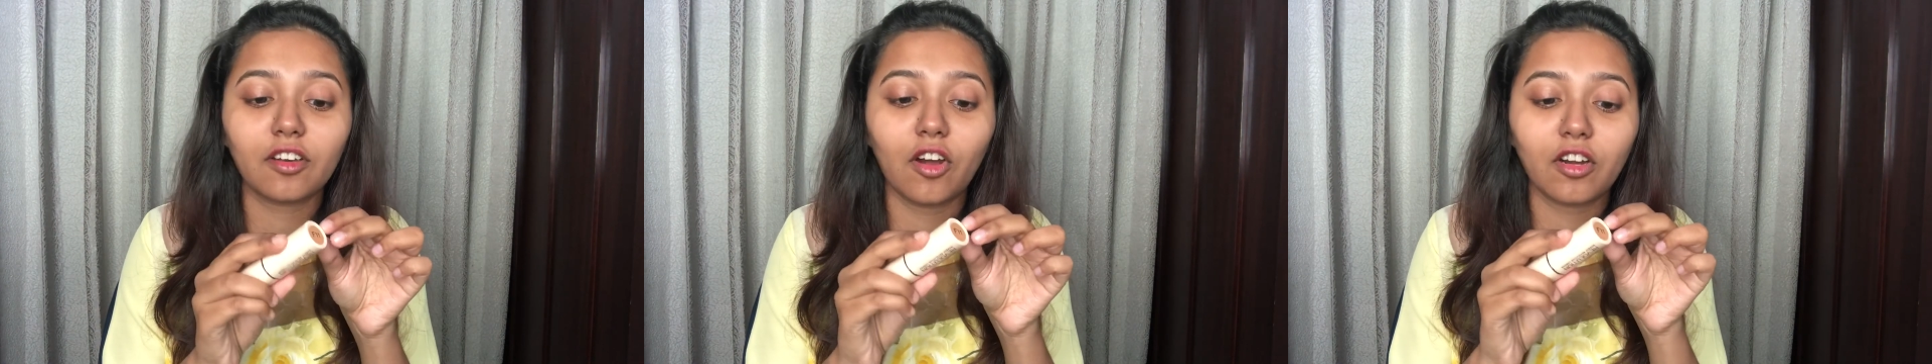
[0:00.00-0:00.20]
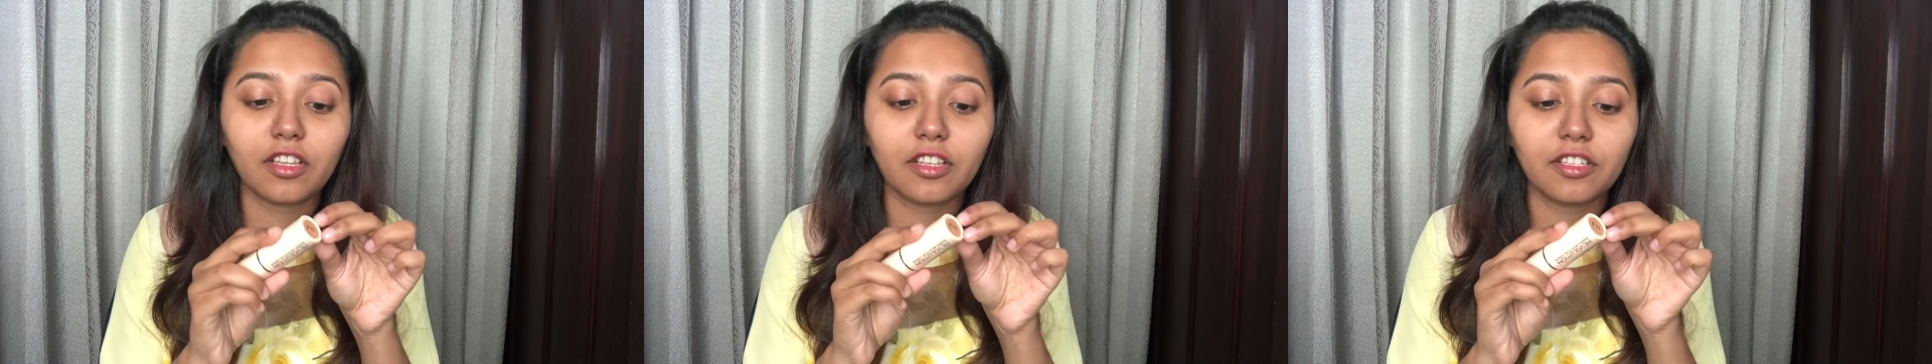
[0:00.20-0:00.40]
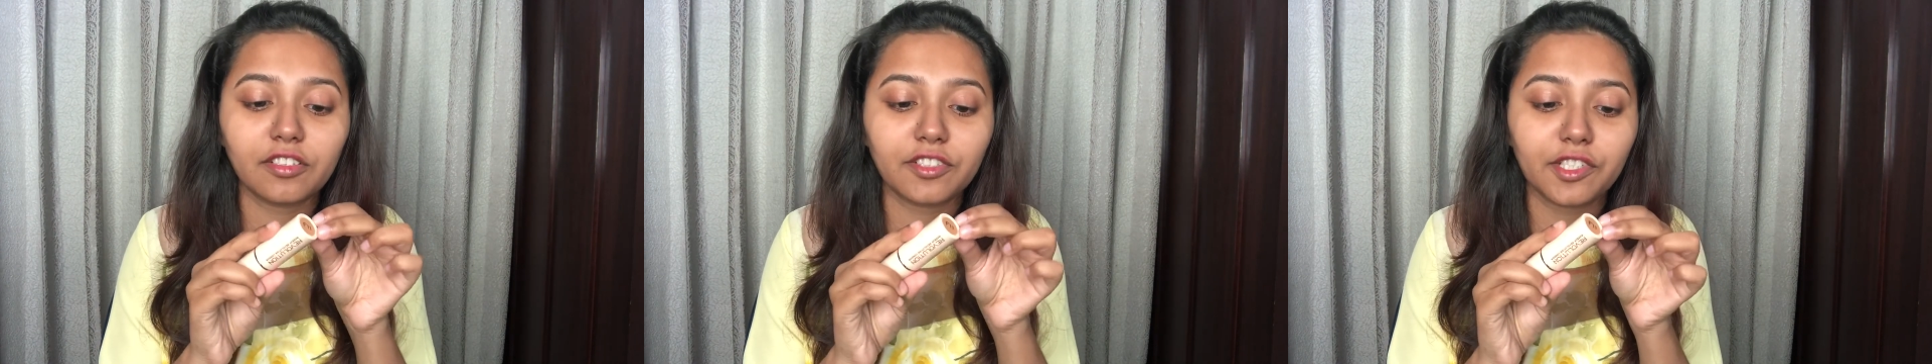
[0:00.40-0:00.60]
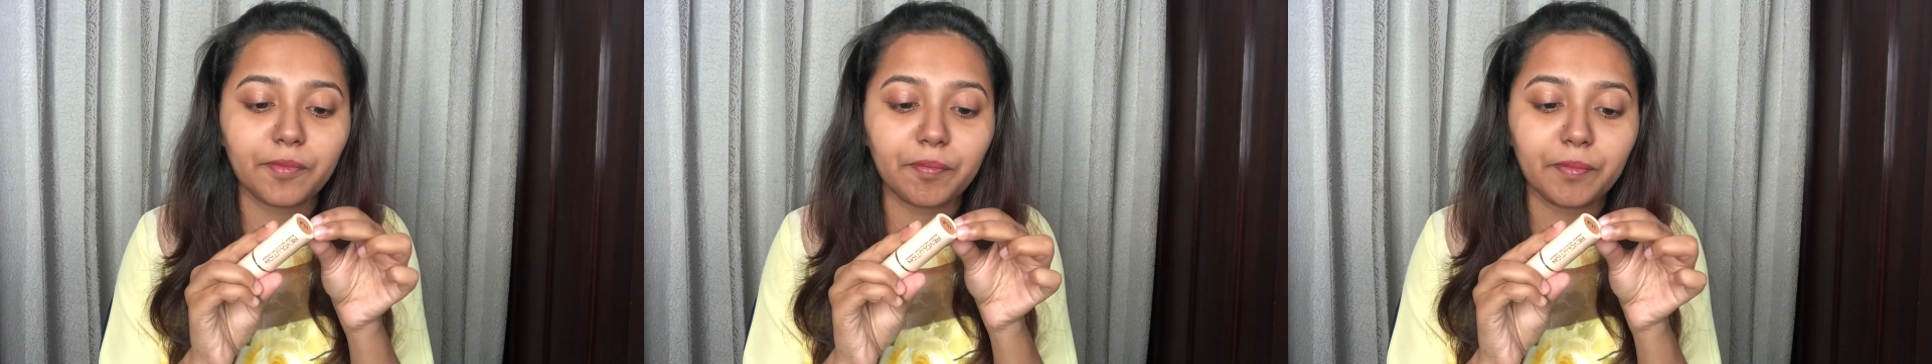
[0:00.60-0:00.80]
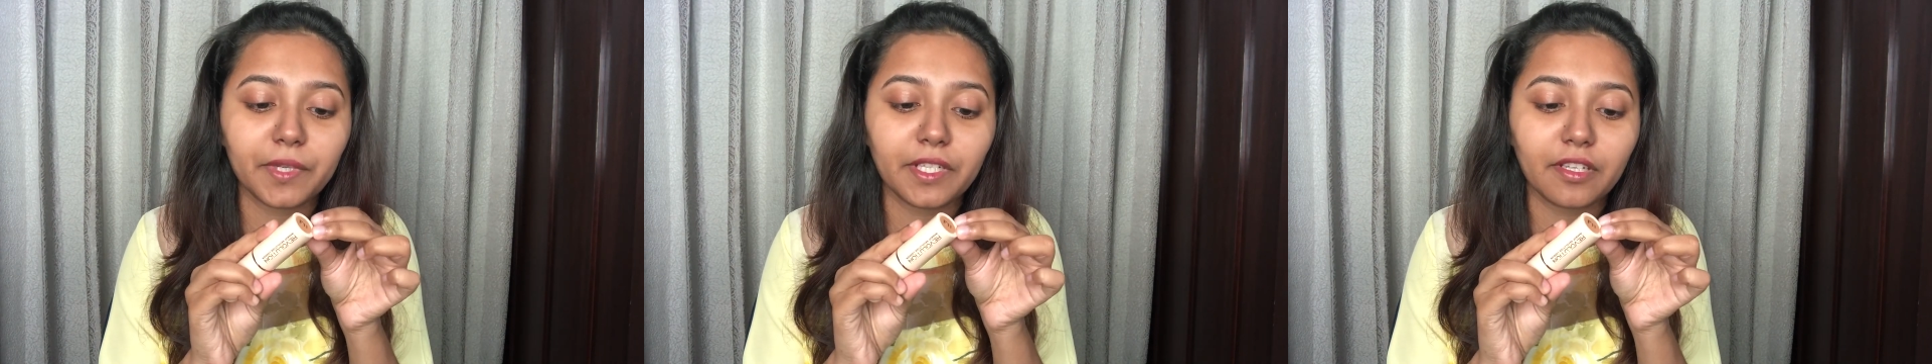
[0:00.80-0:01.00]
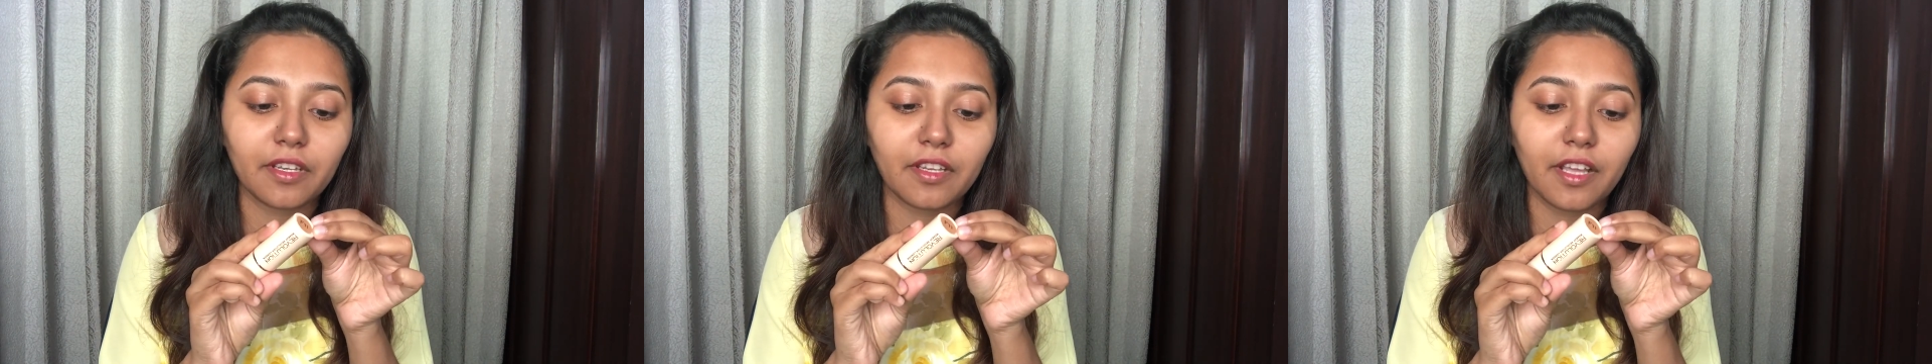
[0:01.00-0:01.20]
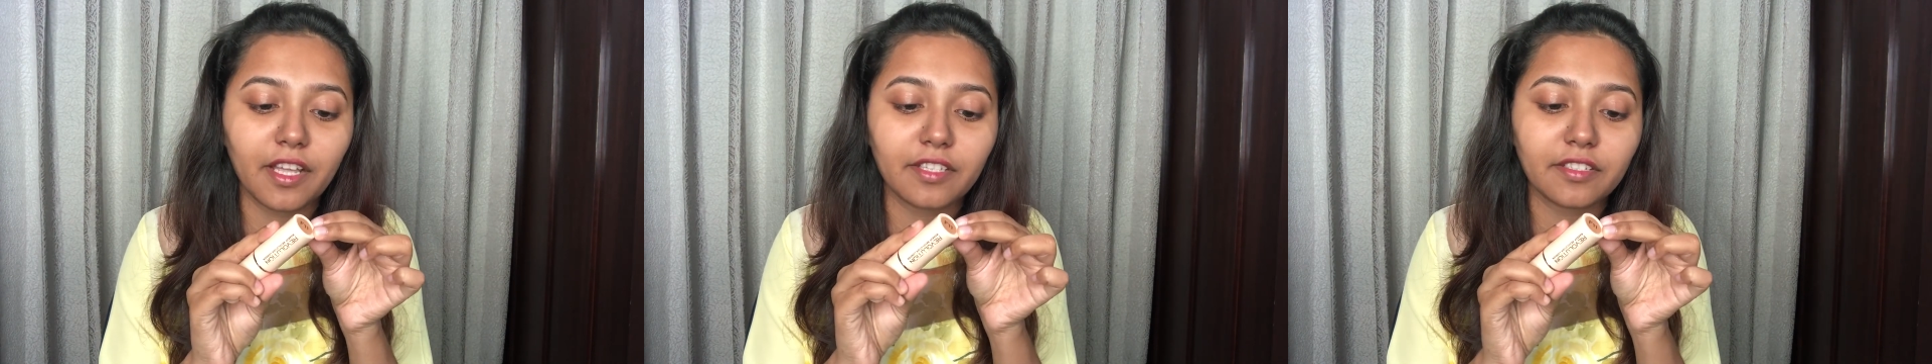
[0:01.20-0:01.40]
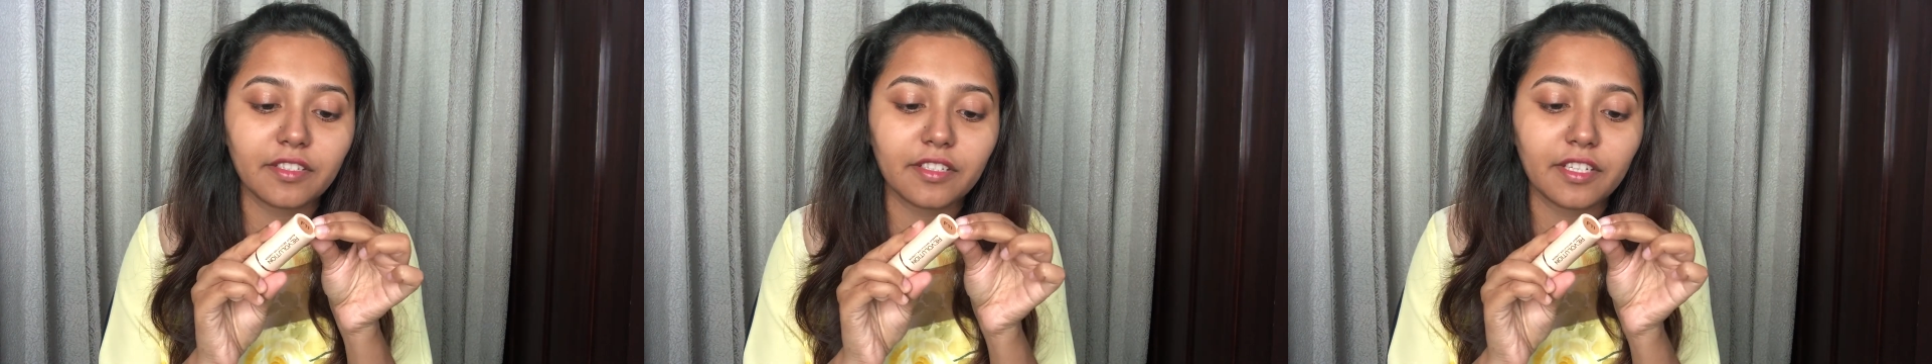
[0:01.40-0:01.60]
got the shipment
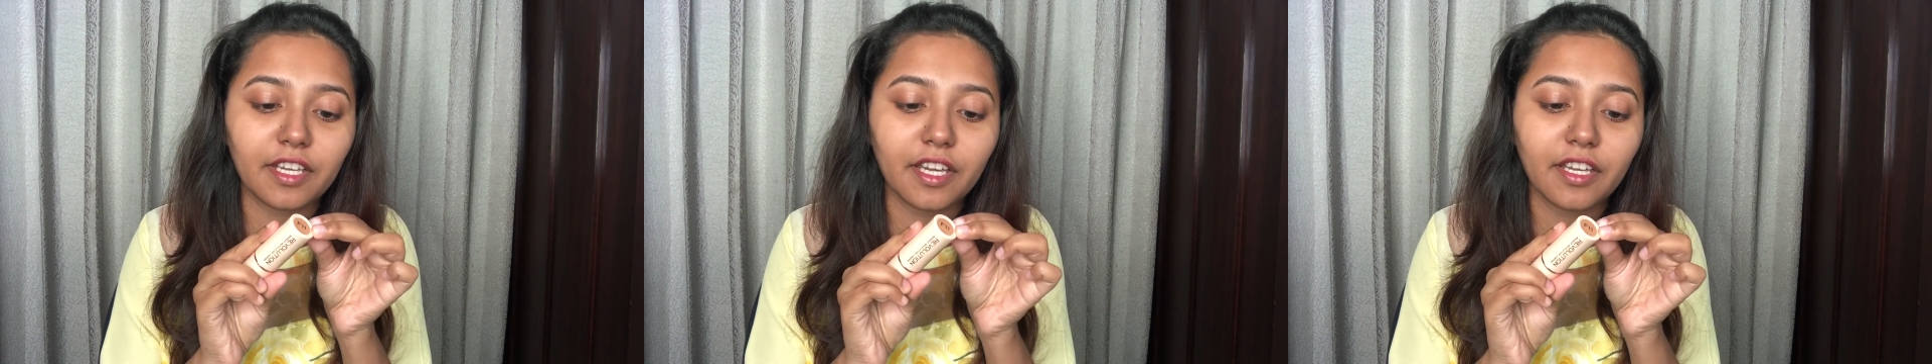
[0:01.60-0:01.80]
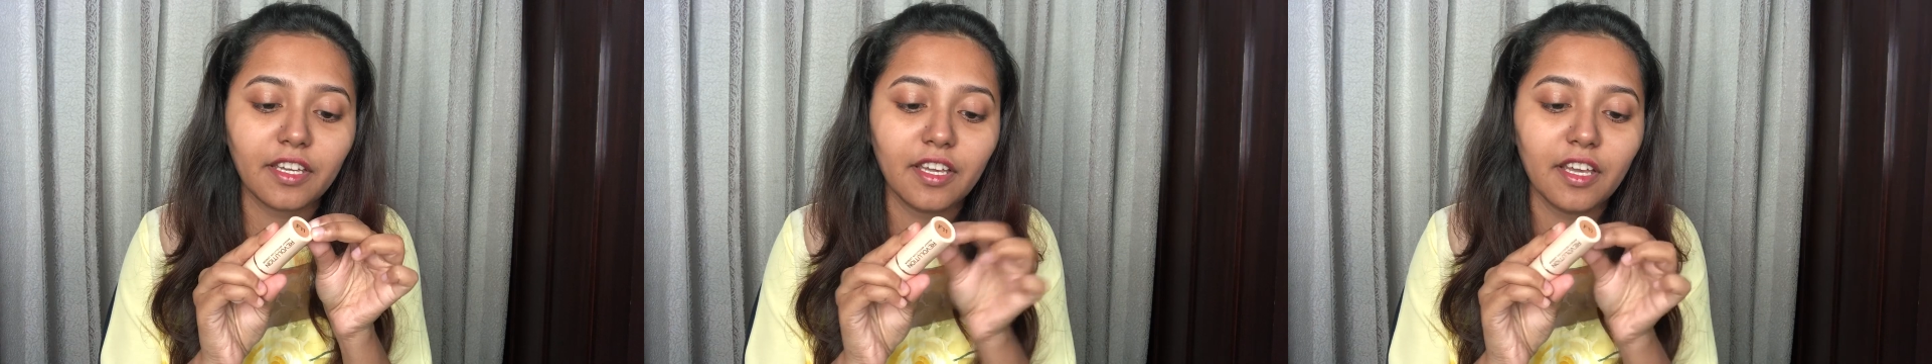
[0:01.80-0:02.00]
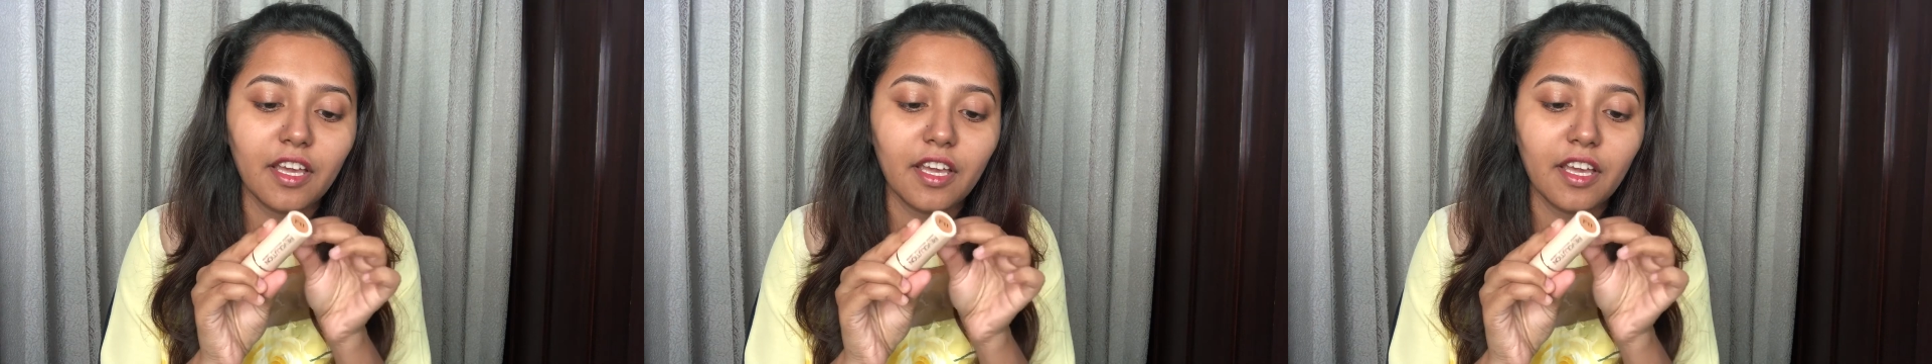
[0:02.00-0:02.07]
yesterday